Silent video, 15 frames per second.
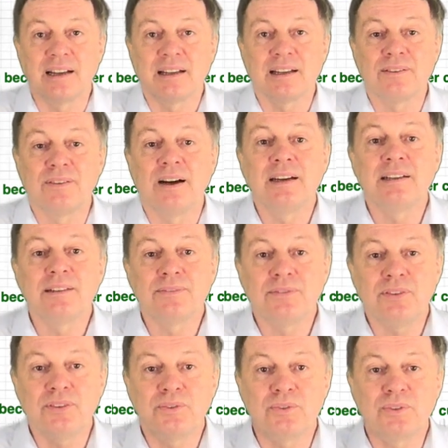quite a
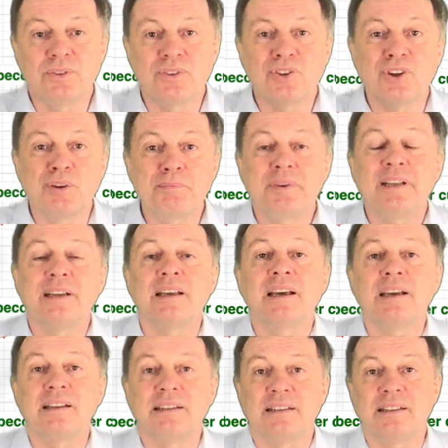few
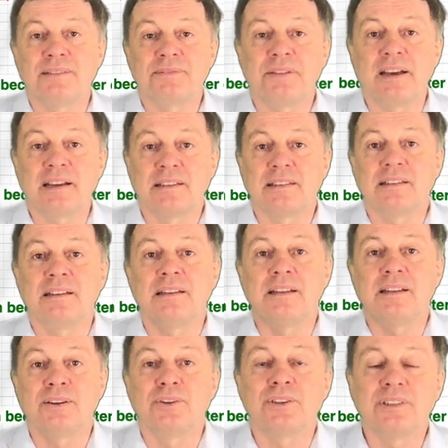complicated effects in
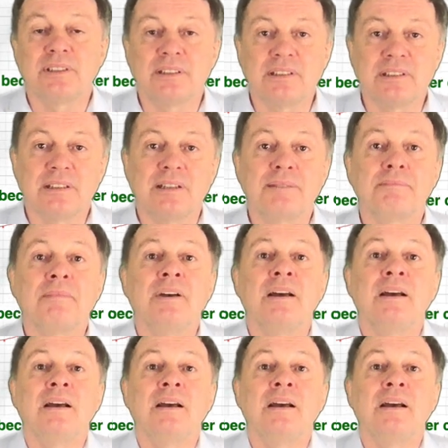the Earth system,